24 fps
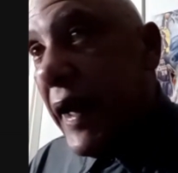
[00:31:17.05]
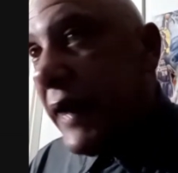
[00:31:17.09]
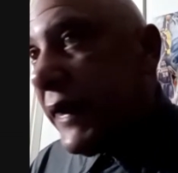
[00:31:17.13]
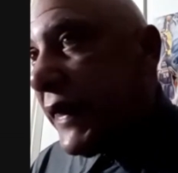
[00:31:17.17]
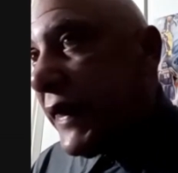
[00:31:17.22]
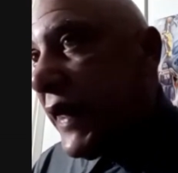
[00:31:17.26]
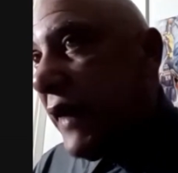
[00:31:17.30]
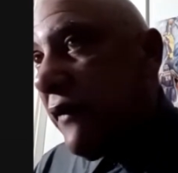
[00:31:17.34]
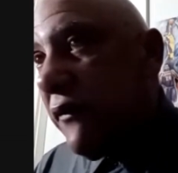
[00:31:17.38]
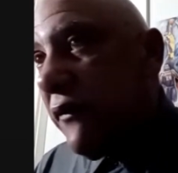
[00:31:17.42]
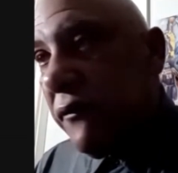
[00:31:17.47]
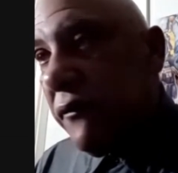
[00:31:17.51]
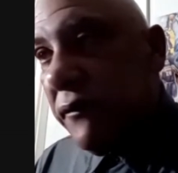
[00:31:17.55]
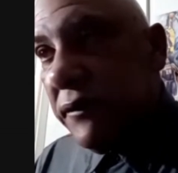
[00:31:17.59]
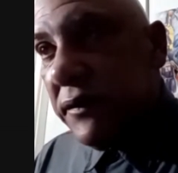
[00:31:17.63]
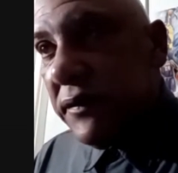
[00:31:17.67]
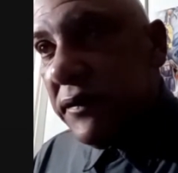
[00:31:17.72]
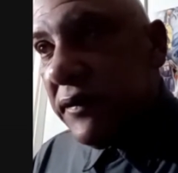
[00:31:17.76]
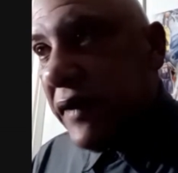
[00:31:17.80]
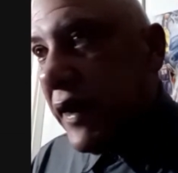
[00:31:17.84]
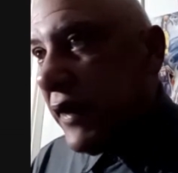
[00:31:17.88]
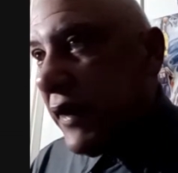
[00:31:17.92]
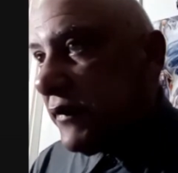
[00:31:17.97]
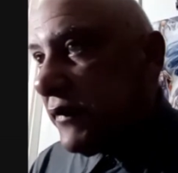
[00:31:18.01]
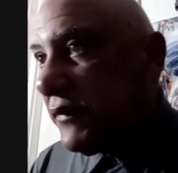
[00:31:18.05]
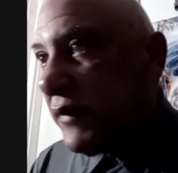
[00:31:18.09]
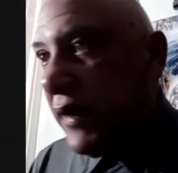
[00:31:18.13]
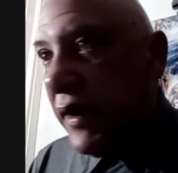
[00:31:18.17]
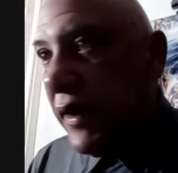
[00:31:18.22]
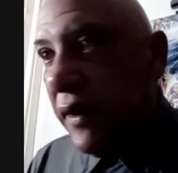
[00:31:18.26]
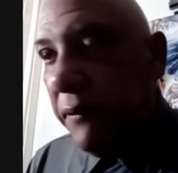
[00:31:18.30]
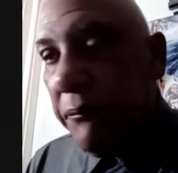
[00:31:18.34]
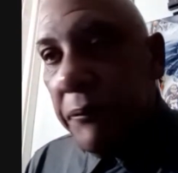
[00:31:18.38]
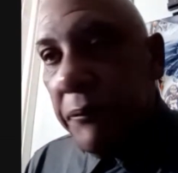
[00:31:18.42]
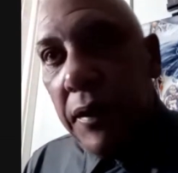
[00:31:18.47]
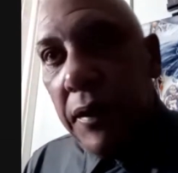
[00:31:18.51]
I can't even say his
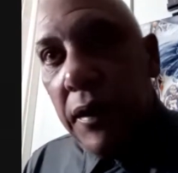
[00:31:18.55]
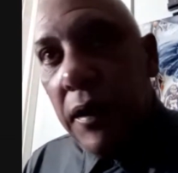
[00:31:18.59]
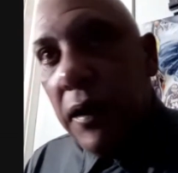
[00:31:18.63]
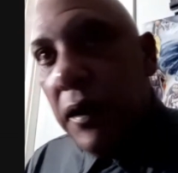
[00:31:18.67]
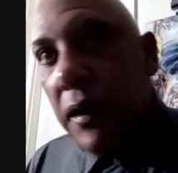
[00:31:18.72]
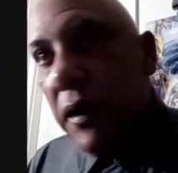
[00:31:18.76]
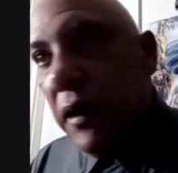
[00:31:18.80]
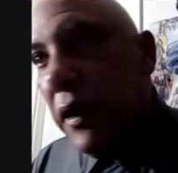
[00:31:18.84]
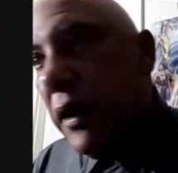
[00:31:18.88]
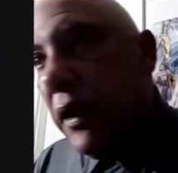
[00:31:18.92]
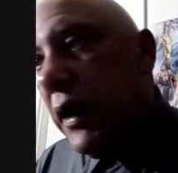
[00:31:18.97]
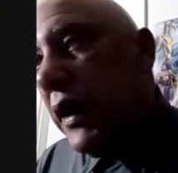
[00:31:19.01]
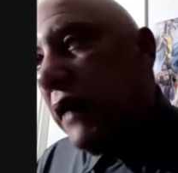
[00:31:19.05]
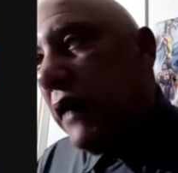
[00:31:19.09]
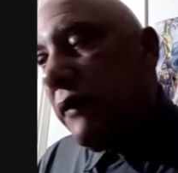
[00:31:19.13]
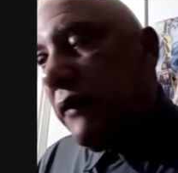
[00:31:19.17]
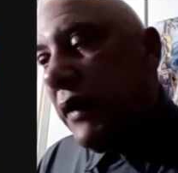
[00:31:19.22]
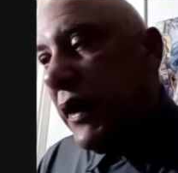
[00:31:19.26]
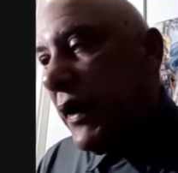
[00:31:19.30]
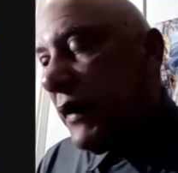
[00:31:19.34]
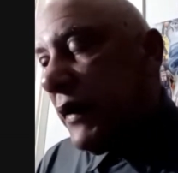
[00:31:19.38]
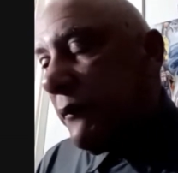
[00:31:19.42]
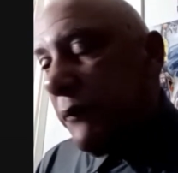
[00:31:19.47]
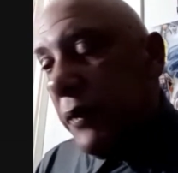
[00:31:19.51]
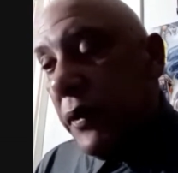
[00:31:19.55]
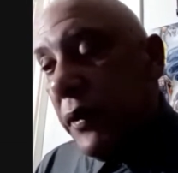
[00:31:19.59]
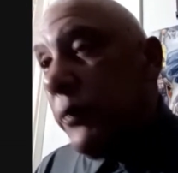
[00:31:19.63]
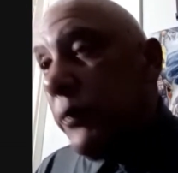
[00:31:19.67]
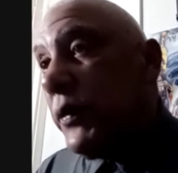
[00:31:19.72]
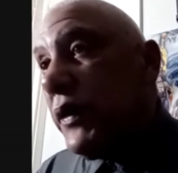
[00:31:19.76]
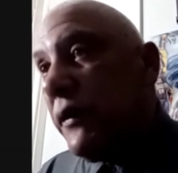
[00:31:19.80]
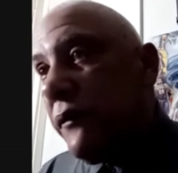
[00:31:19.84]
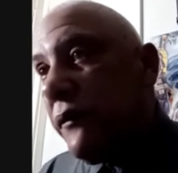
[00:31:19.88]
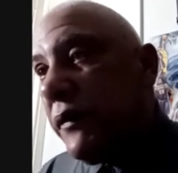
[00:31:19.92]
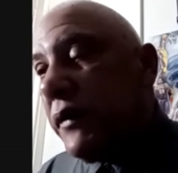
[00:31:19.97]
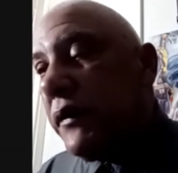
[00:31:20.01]
name. I have a hard, but
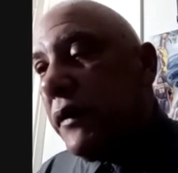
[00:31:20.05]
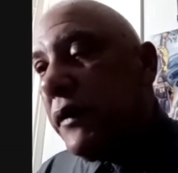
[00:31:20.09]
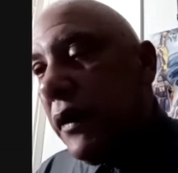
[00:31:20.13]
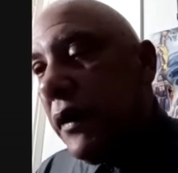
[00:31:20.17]
whatever.